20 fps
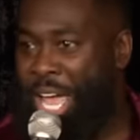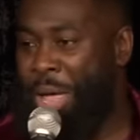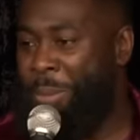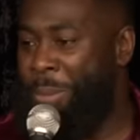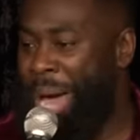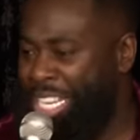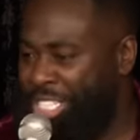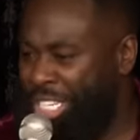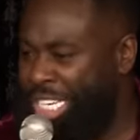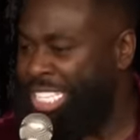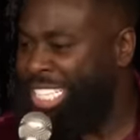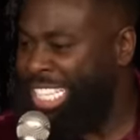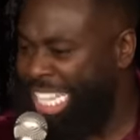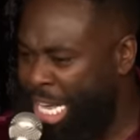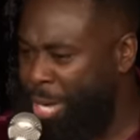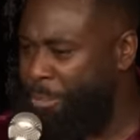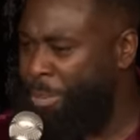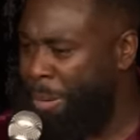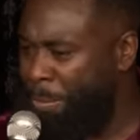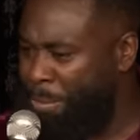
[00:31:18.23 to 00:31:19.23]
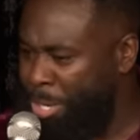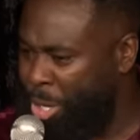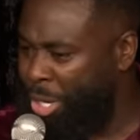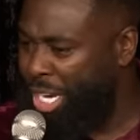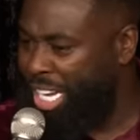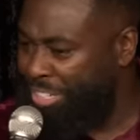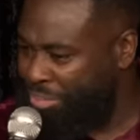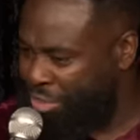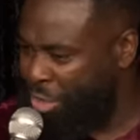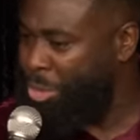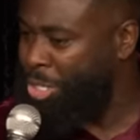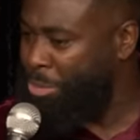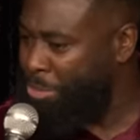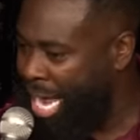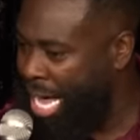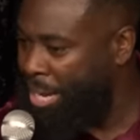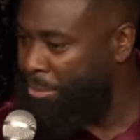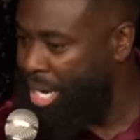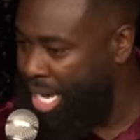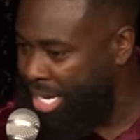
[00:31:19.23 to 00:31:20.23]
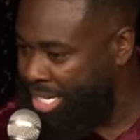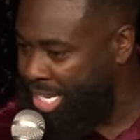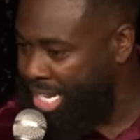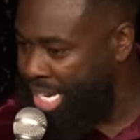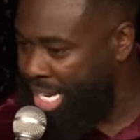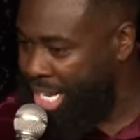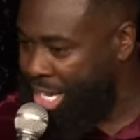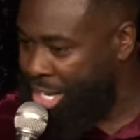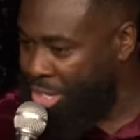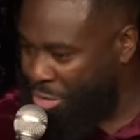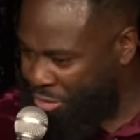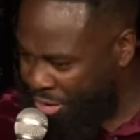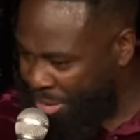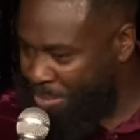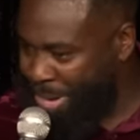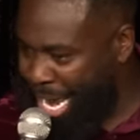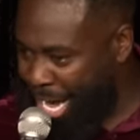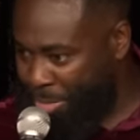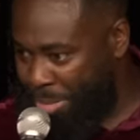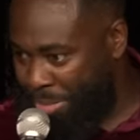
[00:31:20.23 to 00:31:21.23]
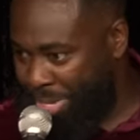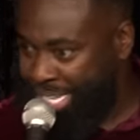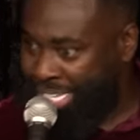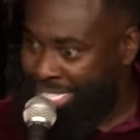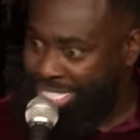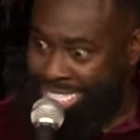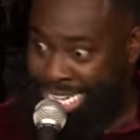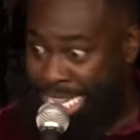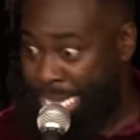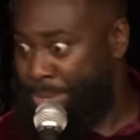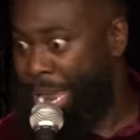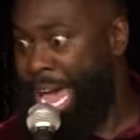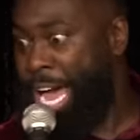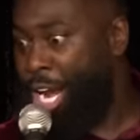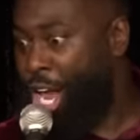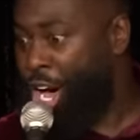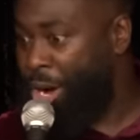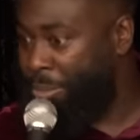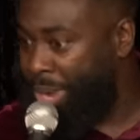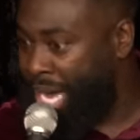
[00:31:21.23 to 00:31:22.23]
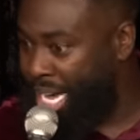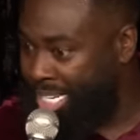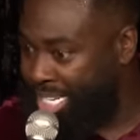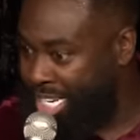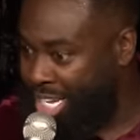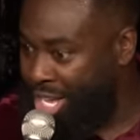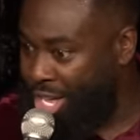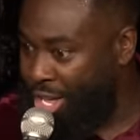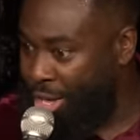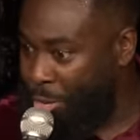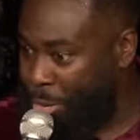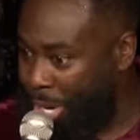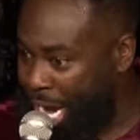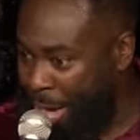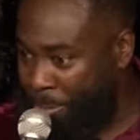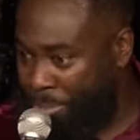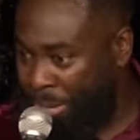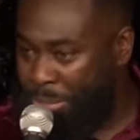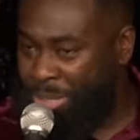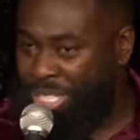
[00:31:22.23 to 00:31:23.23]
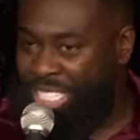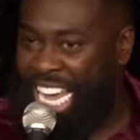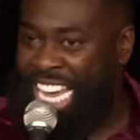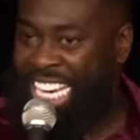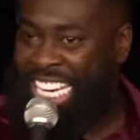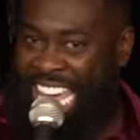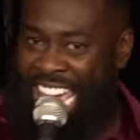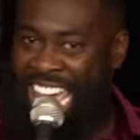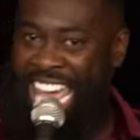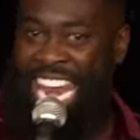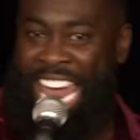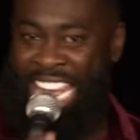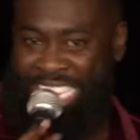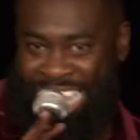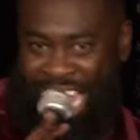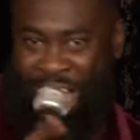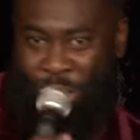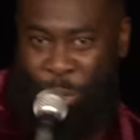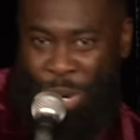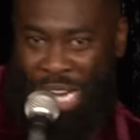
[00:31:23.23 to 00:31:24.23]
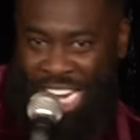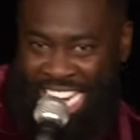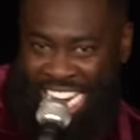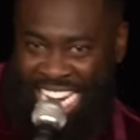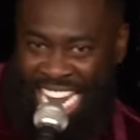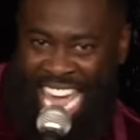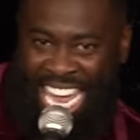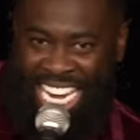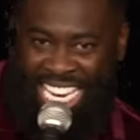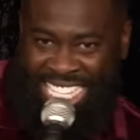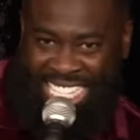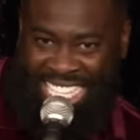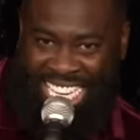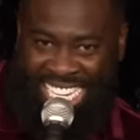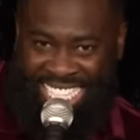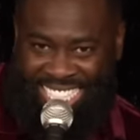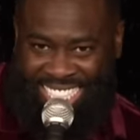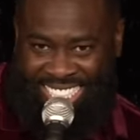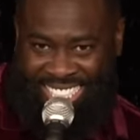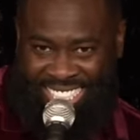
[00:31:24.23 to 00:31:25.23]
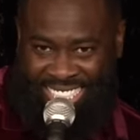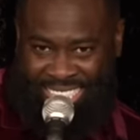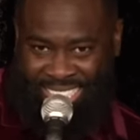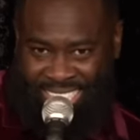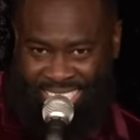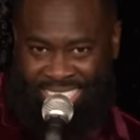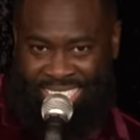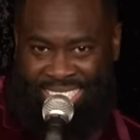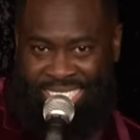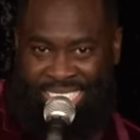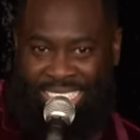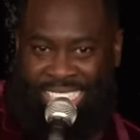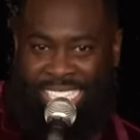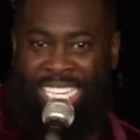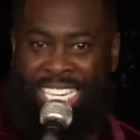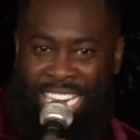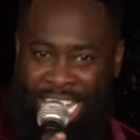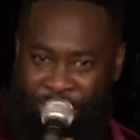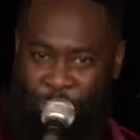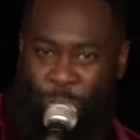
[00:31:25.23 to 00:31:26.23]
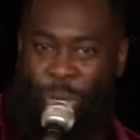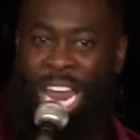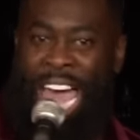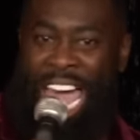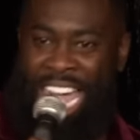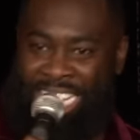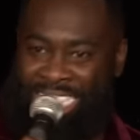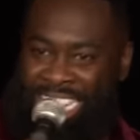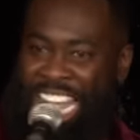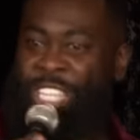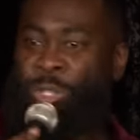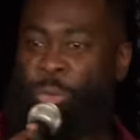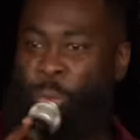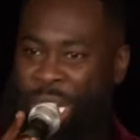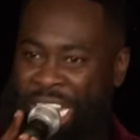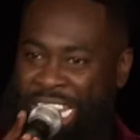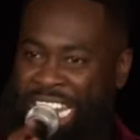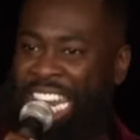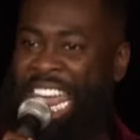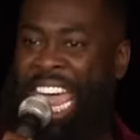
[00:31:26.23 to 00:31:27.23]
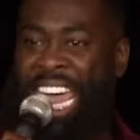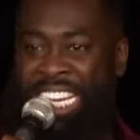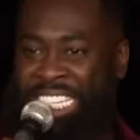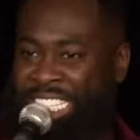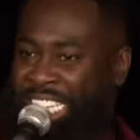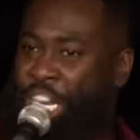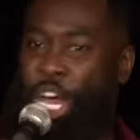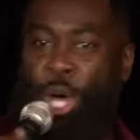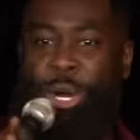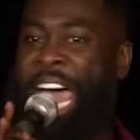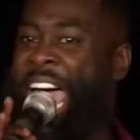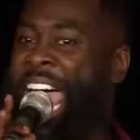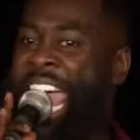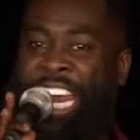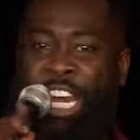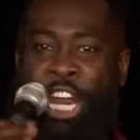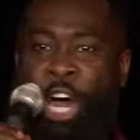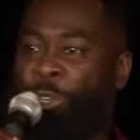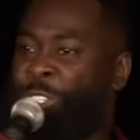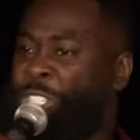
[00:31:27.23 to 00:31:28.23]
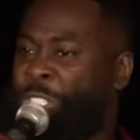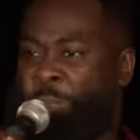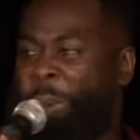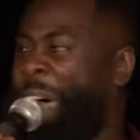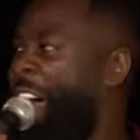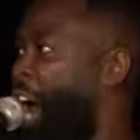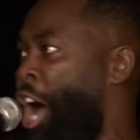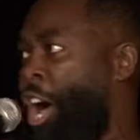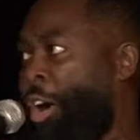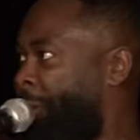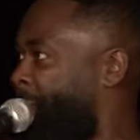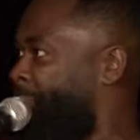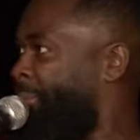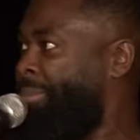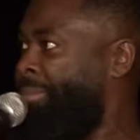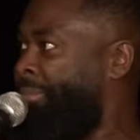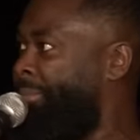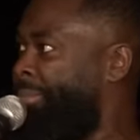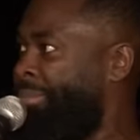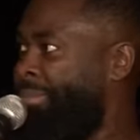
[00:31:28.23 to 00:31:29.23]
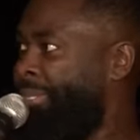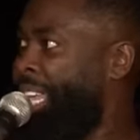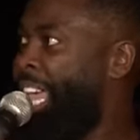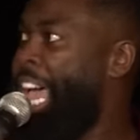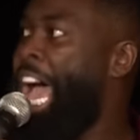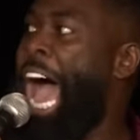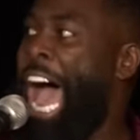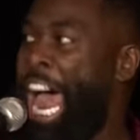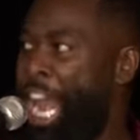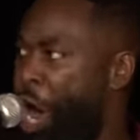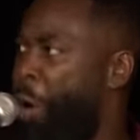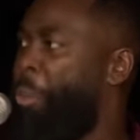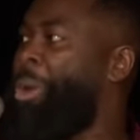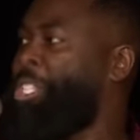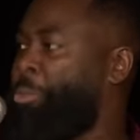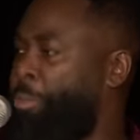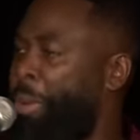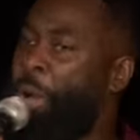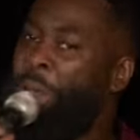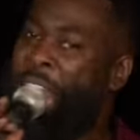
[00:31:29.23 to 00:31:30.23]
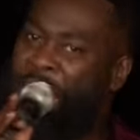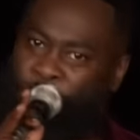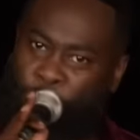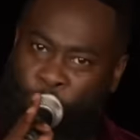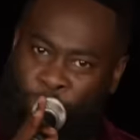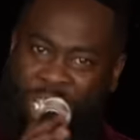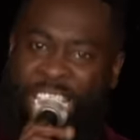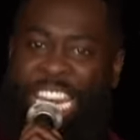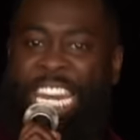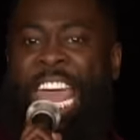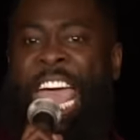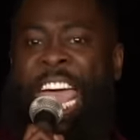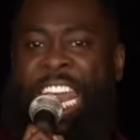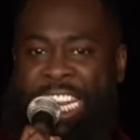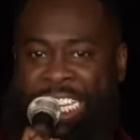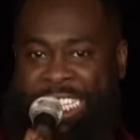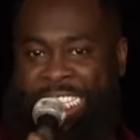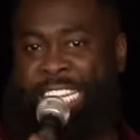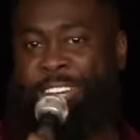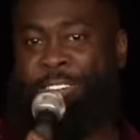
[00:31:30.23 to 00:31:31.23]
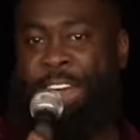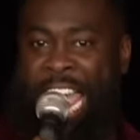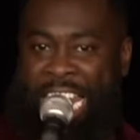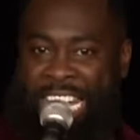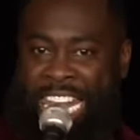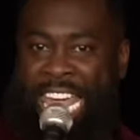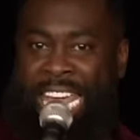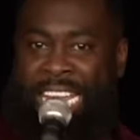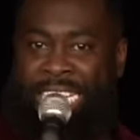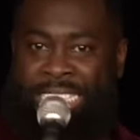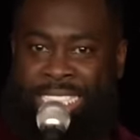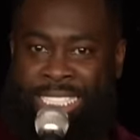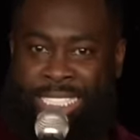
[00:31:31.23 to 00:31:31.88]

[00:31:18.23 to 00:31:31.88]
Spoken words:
Imagine Sleeping Beauty if she was black blood. You think black women can sleep that long blood? Without people saying, yeah, that's that weed and Hennessy. That's what that is, that's weed and Hennessy. No, that ain't no spell. I know a spell, that's weed and Hennessy right there.